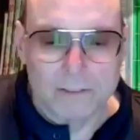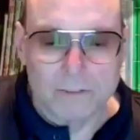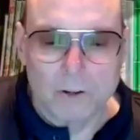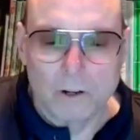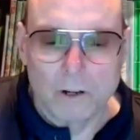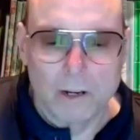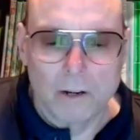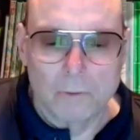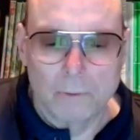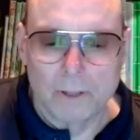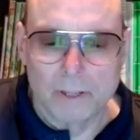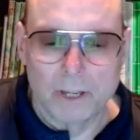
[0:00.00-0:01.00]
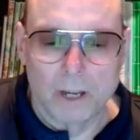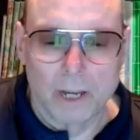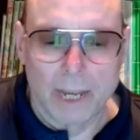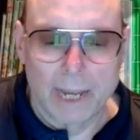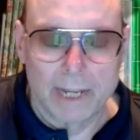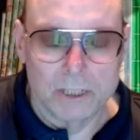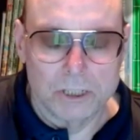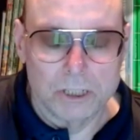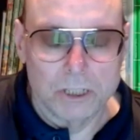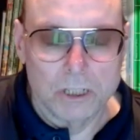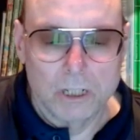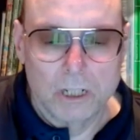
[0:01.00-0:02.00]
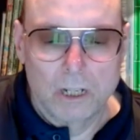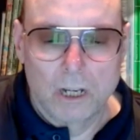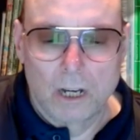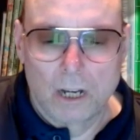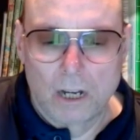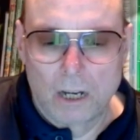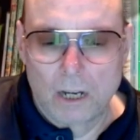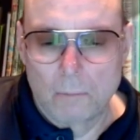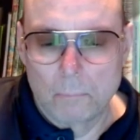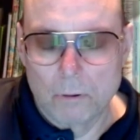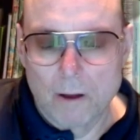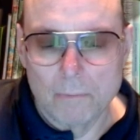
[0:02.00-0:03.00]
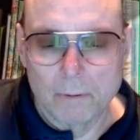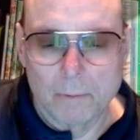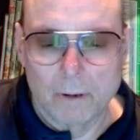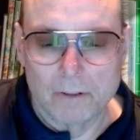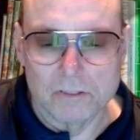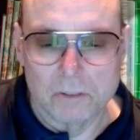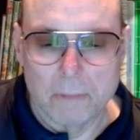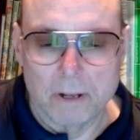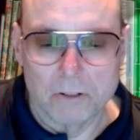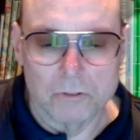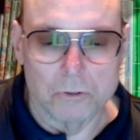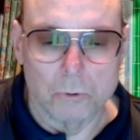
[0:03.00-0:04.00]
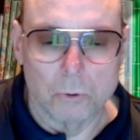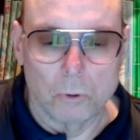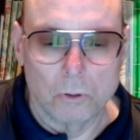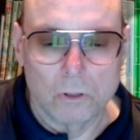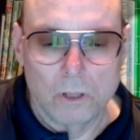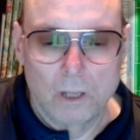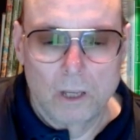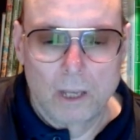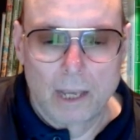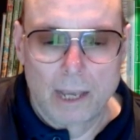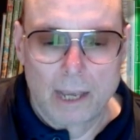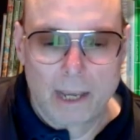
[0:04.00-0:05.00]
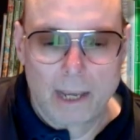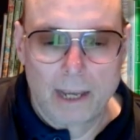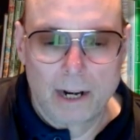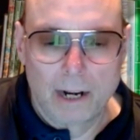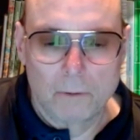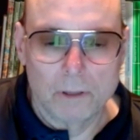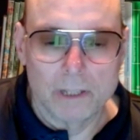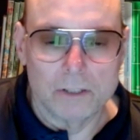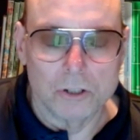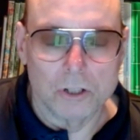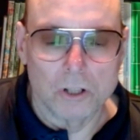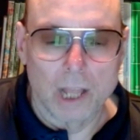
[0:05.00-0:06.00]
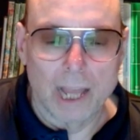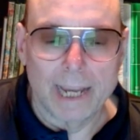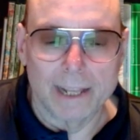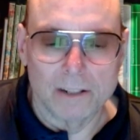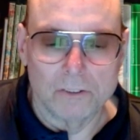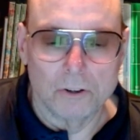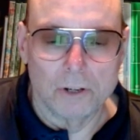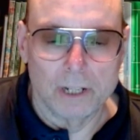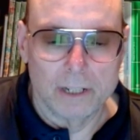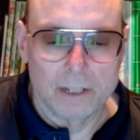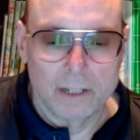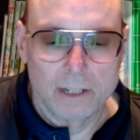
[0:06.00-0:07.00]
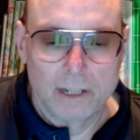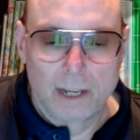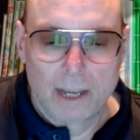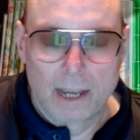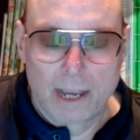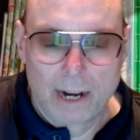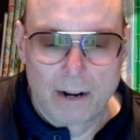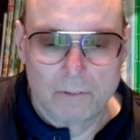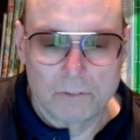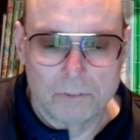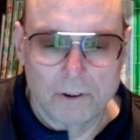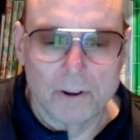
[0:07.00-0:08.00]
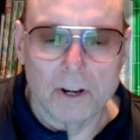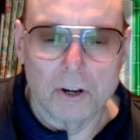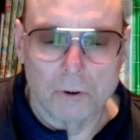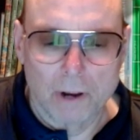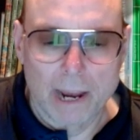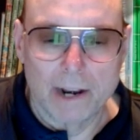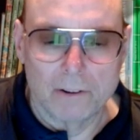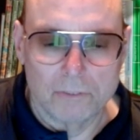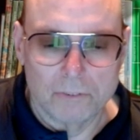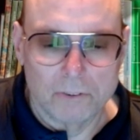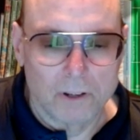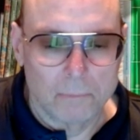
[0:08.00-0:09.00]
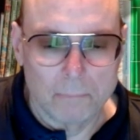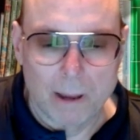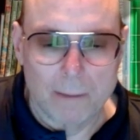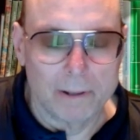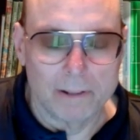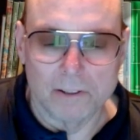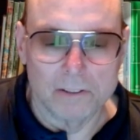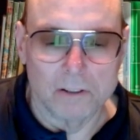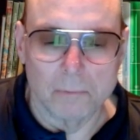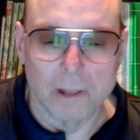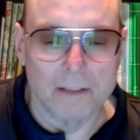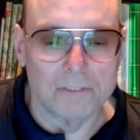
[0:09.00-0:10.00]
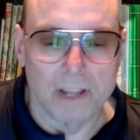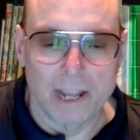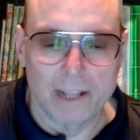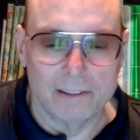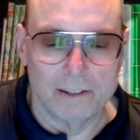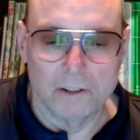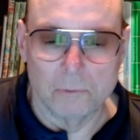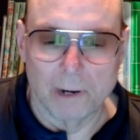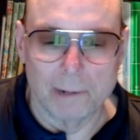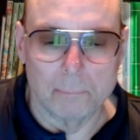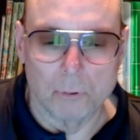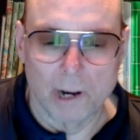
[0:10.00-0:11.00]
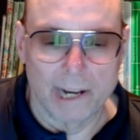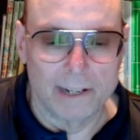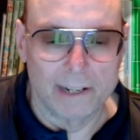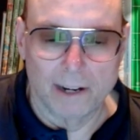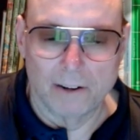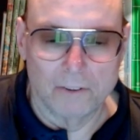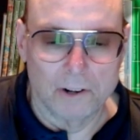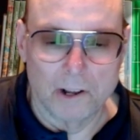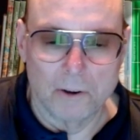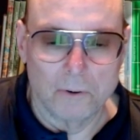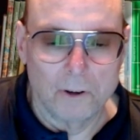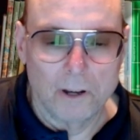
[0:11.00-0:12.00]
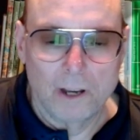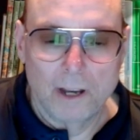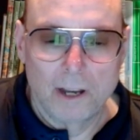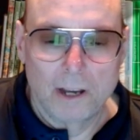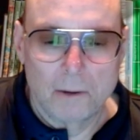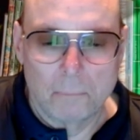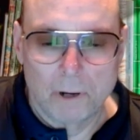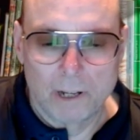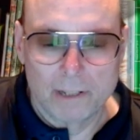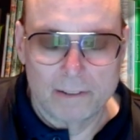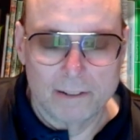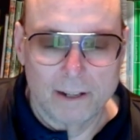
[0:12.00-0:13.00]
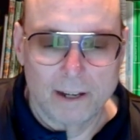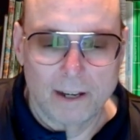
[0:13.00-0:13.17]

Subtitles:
started at a really young age, probably when I was in middle school, and I really took a liking to it. And I was very creative. Maybe it's because I'm left-handed and right-brained. I don't know, but